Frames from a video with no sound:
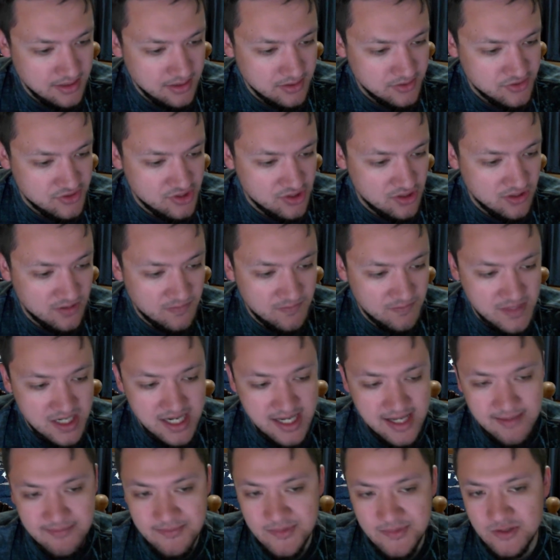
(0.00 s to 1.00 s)
So
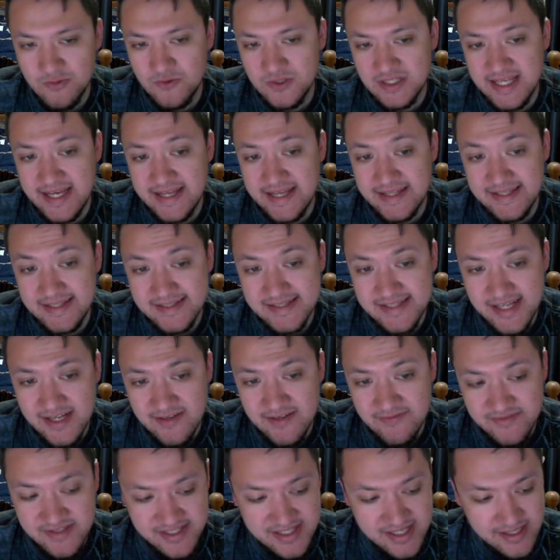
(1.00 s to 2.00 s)
Miami would get the
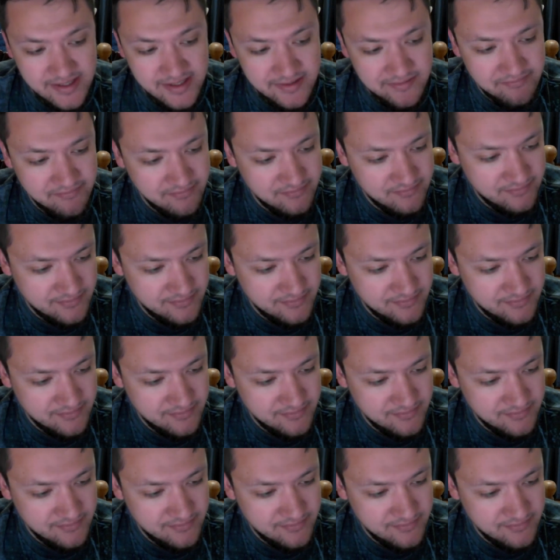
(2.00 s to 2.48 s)
7th seed.